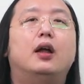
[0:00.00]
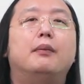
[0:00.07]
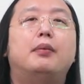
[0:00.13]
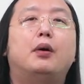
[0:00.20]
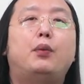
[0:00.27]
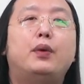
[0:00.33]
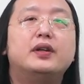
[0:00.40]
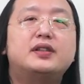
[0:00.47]

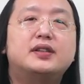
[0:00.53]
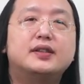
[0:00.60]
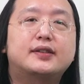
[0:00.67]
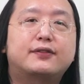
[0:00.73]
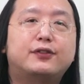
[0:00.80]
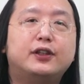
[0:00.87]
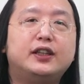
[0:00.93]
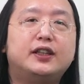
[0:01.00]
But with
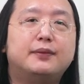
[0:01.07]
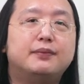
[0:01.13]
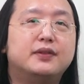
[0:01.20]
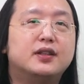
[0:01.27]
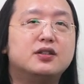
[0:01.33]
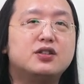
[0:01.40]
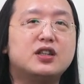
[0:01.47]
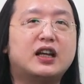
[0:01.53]
this freedom,
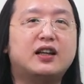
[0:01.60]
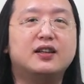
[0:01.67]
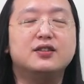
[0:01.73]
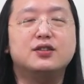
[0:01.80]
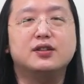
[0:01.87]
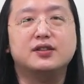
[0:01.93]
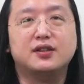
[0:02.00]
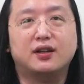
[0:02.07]
the
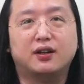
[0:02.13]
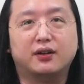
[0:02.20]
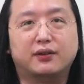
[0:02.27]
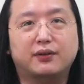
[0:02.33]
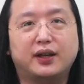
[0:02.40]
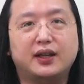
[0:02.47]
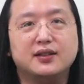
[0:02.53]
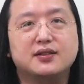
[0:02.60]
challenges are
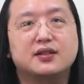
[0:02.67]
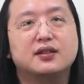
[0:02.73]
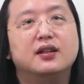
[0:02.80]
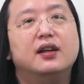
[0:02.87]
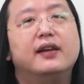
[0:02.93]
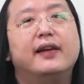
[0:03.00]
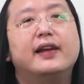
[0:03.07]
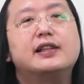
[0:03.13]
great,
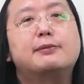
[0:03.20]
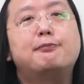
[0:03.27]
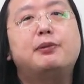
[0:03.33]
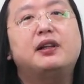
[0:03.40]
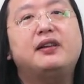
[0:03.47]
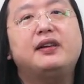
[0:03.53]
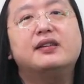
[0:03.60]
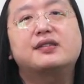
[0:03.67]
as
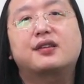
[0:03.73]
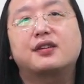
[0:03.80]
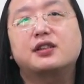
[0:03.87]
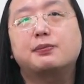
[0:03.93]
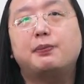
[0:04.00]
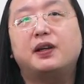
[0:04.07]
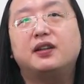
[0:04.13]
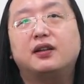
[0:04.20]
billions are
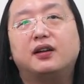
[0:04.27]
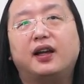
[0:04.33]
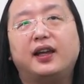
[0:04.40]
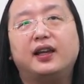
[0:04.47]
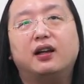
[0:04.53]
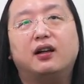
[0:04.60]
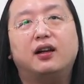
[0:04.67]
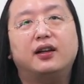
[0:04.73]
spent on
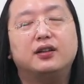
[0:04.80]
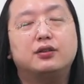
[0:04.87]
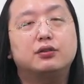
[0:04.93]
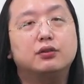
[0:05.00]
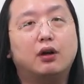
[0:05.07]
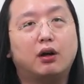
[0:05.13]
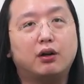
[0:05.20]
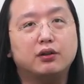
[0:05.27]
AI
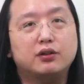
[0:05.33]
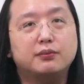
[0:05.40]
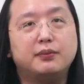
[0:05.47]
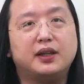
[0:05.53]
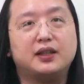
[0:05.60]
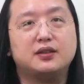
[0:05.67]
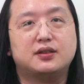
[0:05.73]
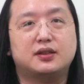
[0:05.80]
to
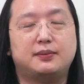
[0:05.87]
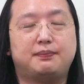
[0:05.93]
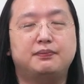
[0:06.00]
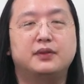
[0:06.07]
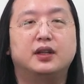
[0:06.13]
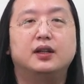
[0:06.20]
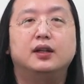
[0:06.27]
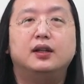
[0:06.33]
automate.
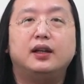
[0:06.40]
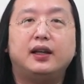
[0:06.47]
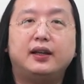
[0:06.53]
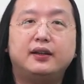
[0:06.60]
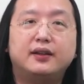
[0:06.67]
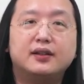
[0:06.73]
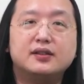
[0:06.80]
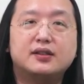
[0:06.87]

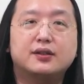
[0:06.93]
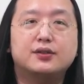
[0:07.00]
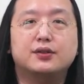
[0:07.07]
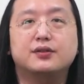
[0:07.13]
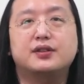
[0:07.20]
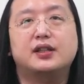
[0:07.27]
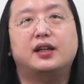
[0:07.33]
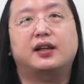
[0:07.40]

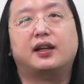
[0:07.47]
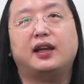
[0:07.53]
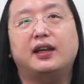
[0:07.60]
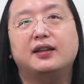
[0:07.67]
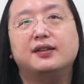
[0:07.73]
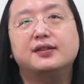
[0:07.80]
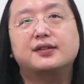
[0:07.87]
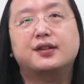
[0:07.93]
Anti-social tech
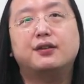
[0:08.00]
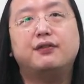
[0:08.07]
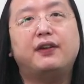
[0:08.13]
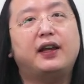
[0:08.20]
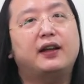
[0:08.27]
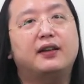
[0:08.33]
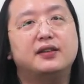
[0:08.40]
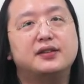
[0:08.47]
and
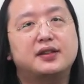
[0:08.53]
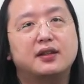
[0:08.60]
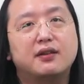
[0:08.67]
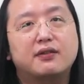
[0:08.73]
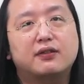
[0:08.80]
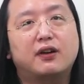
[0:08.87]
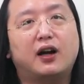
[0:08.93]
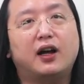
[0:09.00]
surveillance
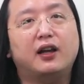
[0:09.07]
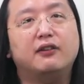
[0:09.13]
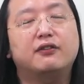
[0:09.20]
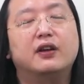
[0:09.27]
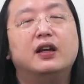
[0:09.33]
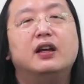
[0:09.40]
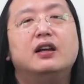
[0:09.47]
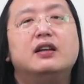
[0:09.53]
thrive.
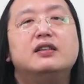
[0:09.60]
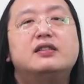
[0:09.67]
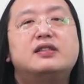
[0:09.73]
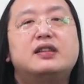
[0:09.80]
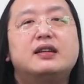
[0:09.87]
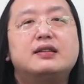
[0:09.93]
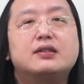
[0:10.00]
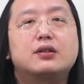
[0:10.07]

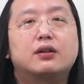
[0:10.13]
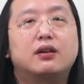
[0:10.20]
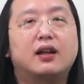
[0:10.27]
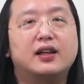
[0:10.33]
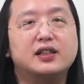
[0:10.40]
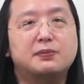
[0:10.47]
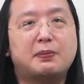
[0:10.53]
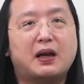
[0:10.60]

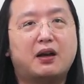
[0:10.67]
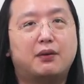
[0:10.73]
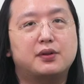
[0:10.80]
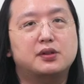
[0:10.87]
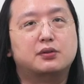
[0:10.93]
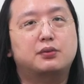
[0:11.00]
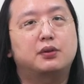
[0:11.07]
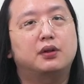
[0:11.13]
Centralized
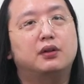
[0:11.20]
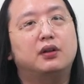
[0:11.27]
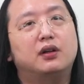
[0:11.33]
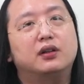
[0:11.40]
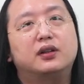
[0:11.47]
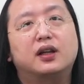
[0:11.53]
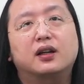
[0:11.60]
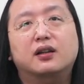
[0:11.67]
powers grow,
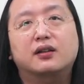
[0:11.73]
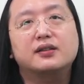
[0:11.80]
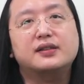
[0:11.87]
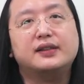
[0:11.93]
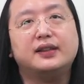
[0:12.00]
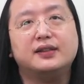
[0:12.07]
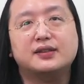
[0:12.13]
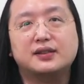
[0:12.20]

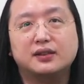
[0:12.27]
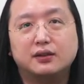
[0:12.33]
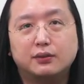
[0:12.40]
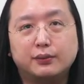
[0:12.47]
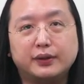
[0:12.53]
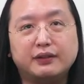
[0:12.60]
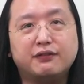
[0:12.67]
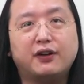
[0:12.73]
autocracies
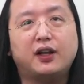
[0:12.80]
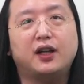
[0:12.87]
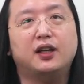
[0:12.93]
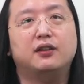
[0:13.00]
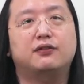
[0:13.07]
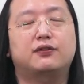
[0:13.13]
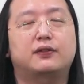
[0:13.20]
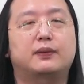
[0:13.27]

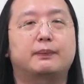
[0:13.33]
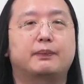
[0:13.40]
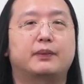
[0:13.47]
revive.